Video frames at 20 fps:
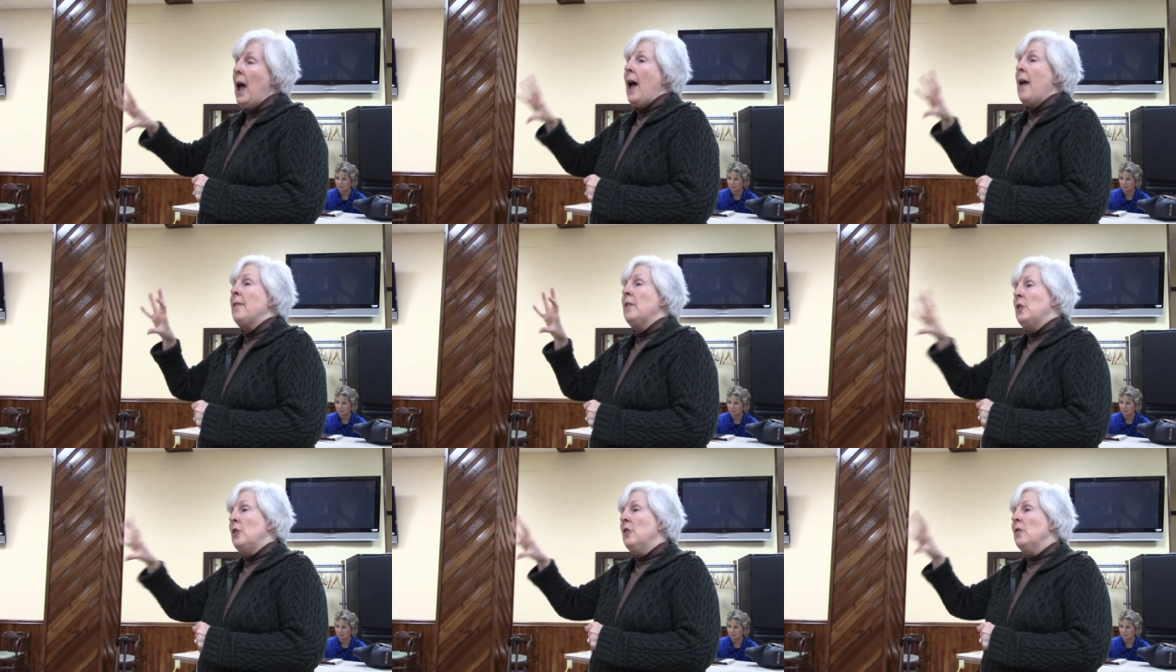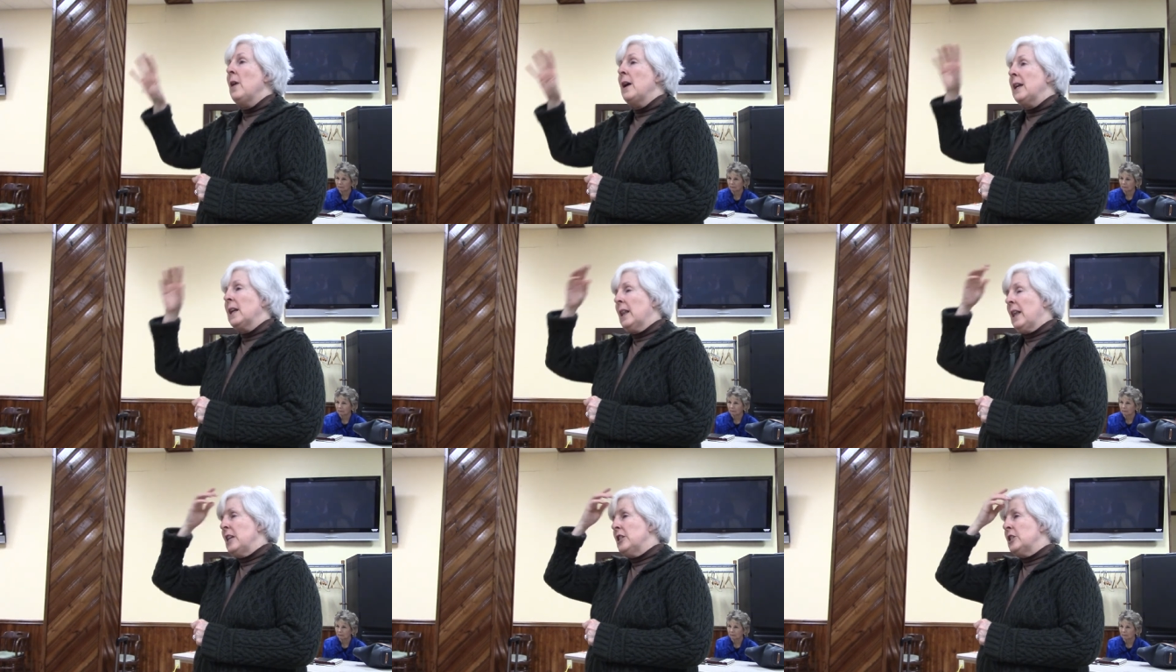and the new
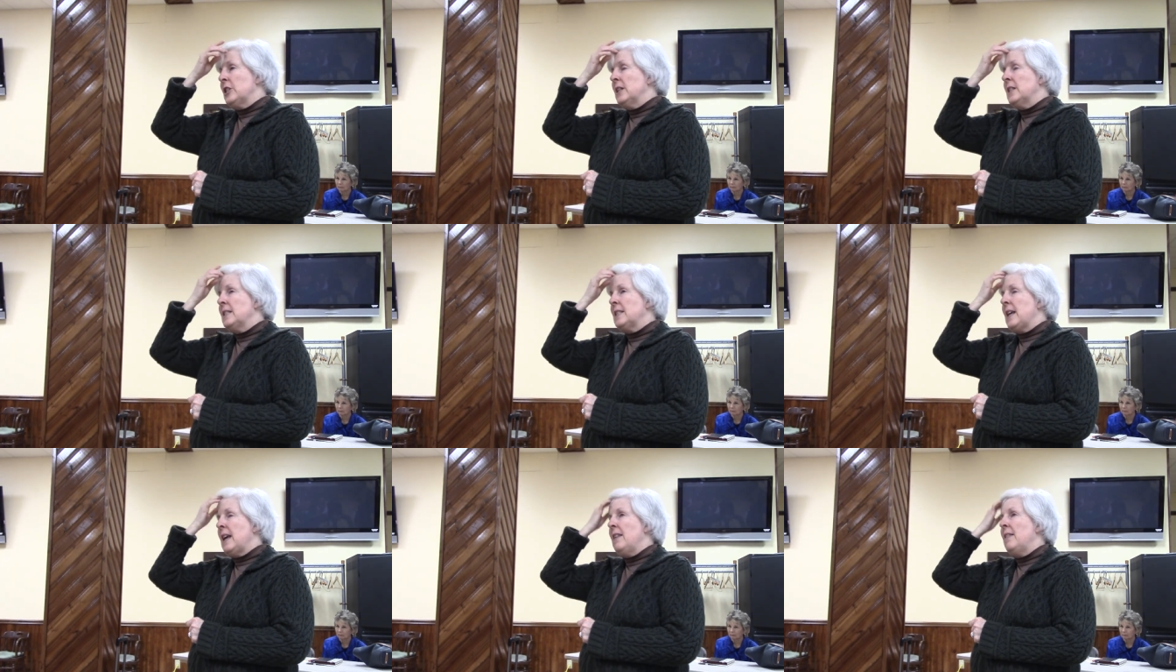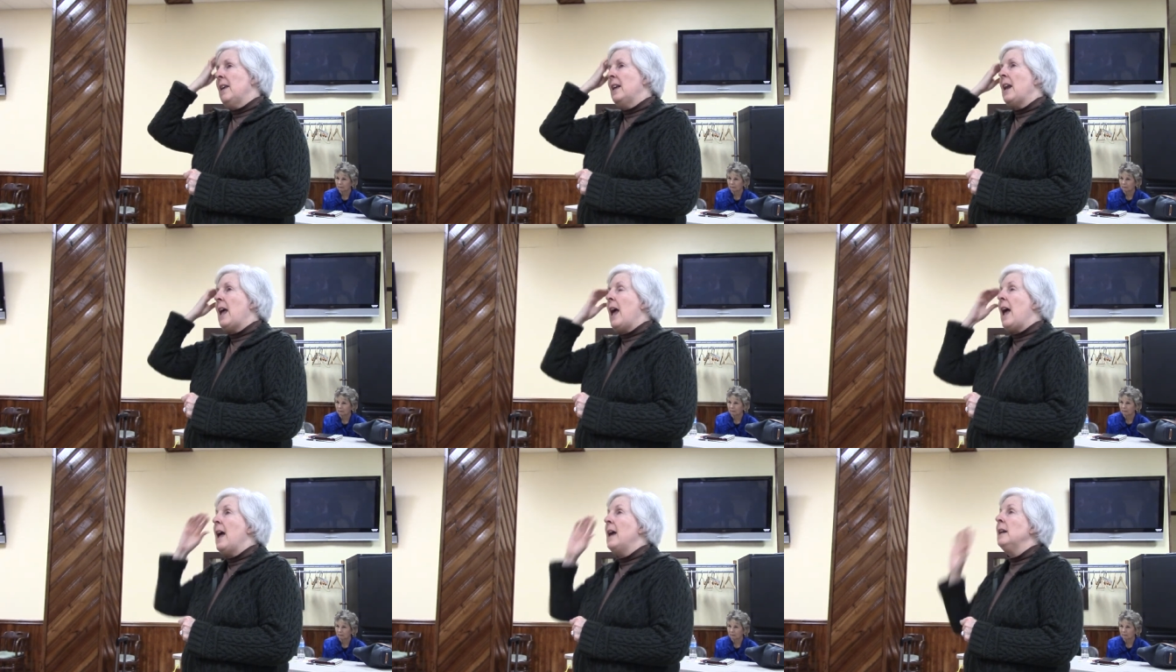regulations say
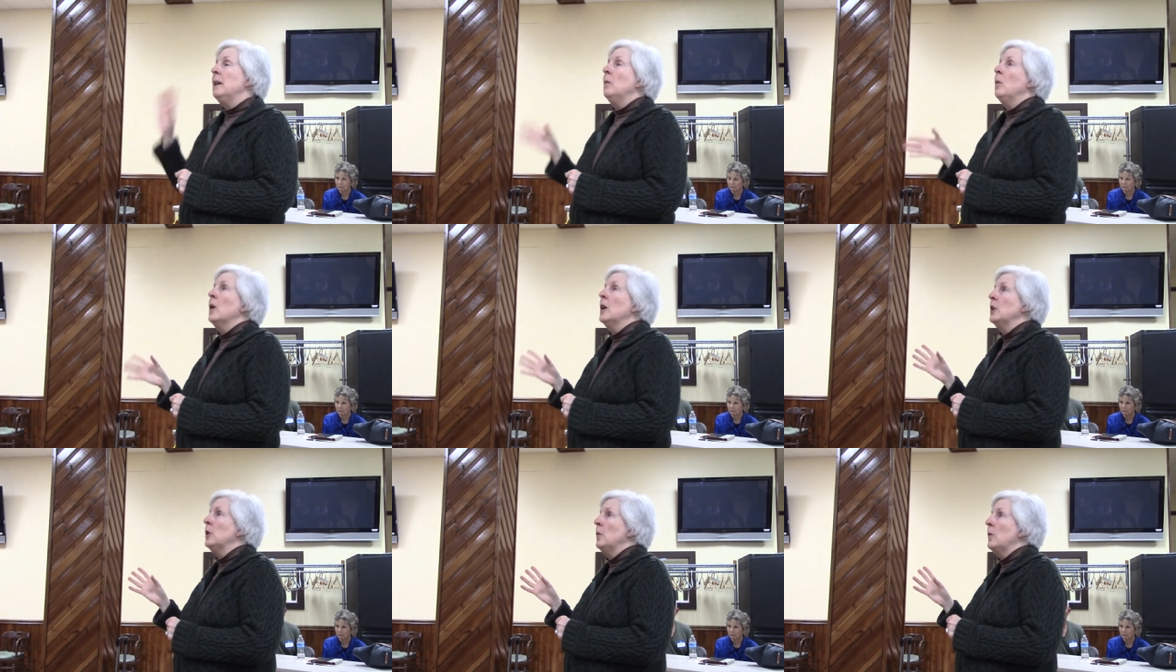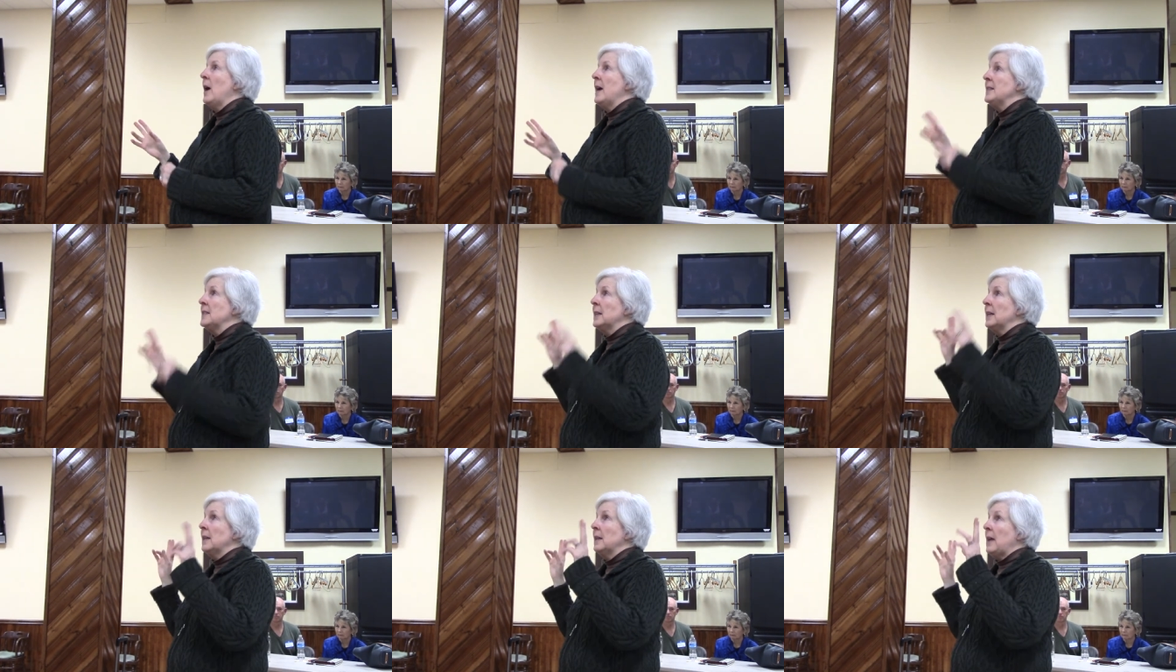that anyone who
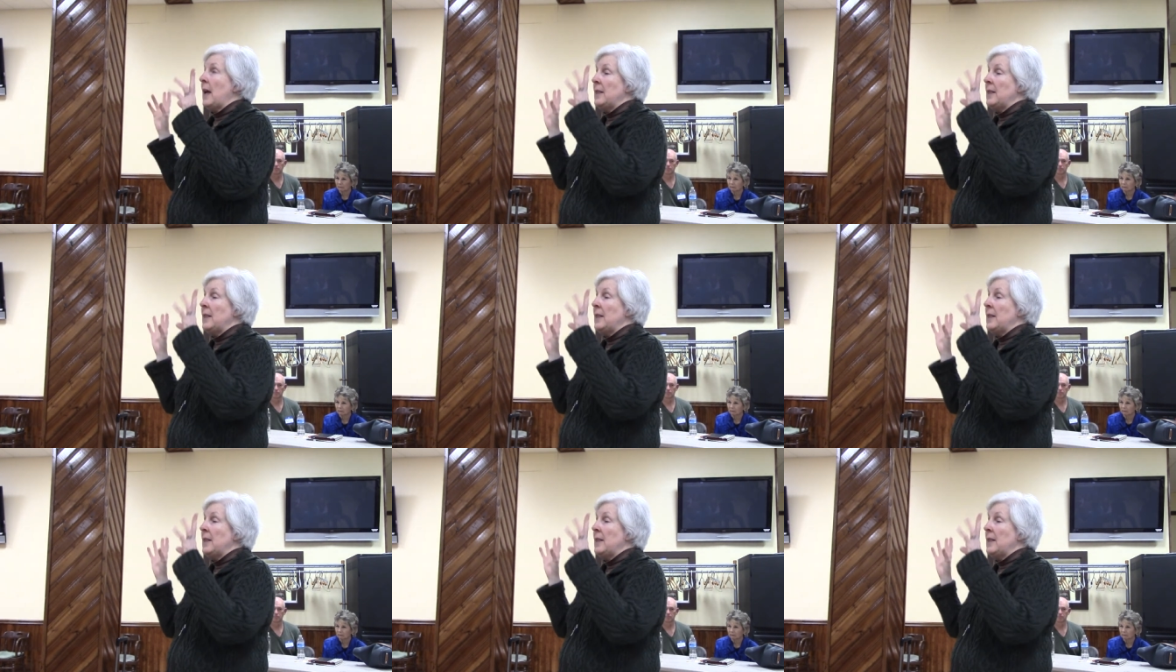has a,